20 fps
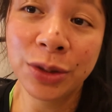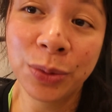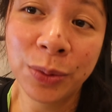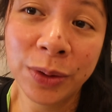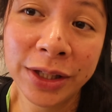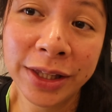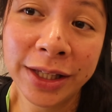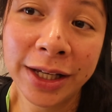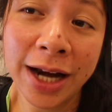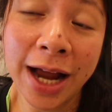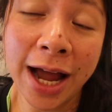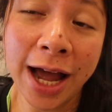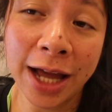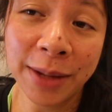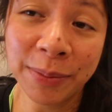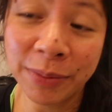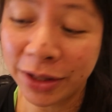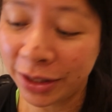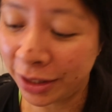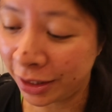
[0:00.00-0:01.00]
one that
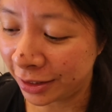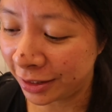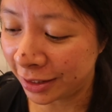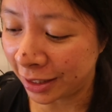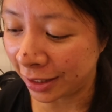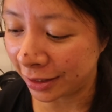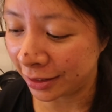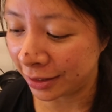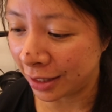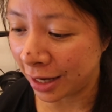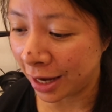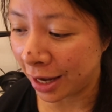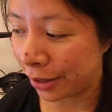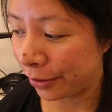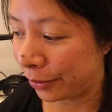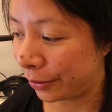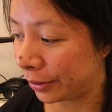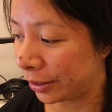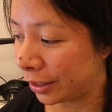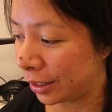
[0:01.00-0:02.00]
I'm gonna test
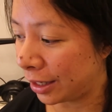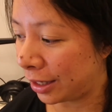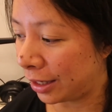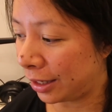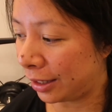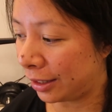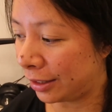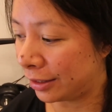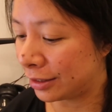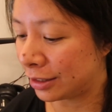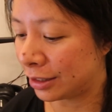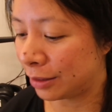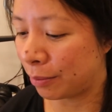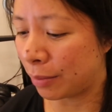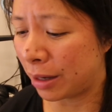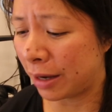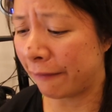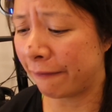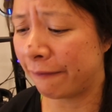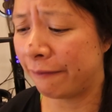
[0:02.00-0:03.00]
out is
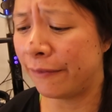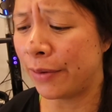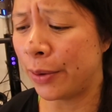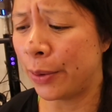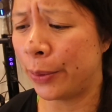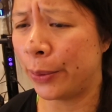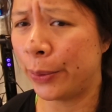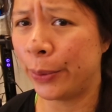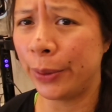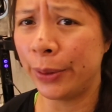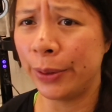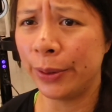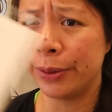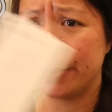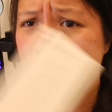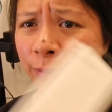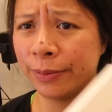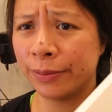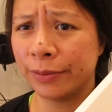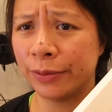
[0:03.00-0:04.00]
my phone.
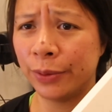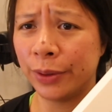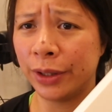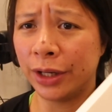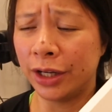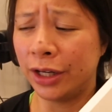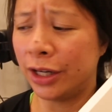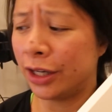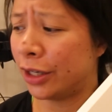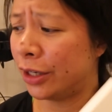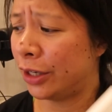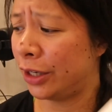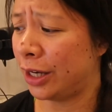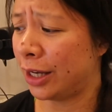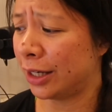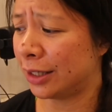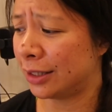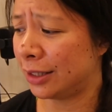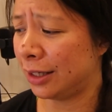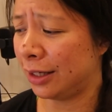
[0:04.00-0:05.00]
We're gonna
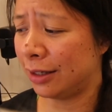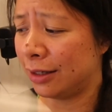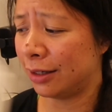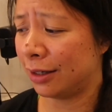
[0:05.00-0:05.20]
connect it